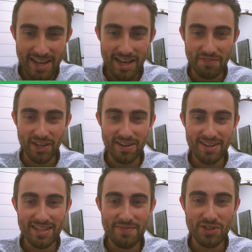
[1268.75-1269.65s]
If the
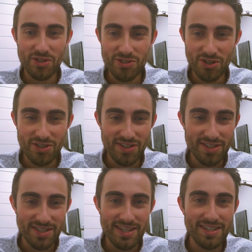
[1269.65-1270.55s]
Canucks have a good start to the
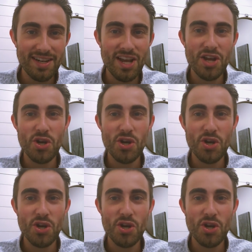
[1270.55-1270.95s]
season,